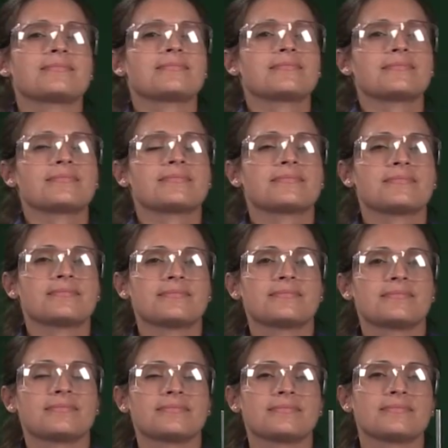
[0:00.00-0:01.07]

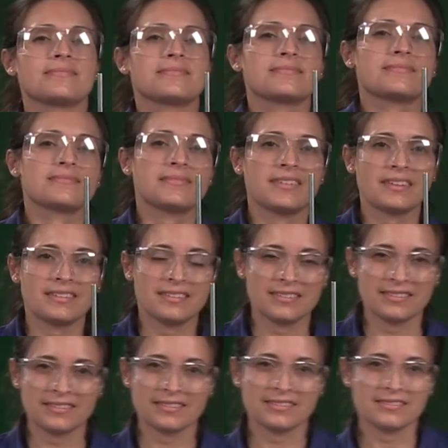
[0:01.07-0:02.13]

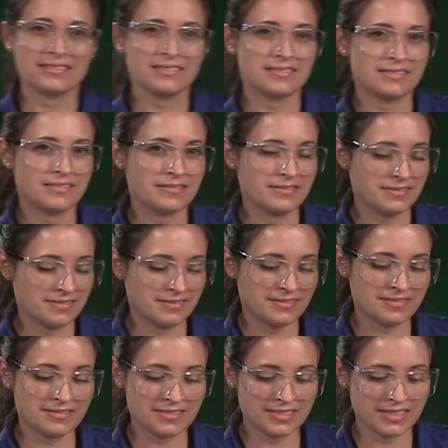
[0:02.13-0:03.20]

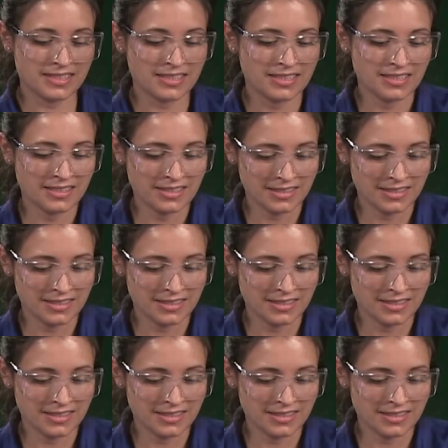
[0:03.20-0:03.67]
(no one is talking)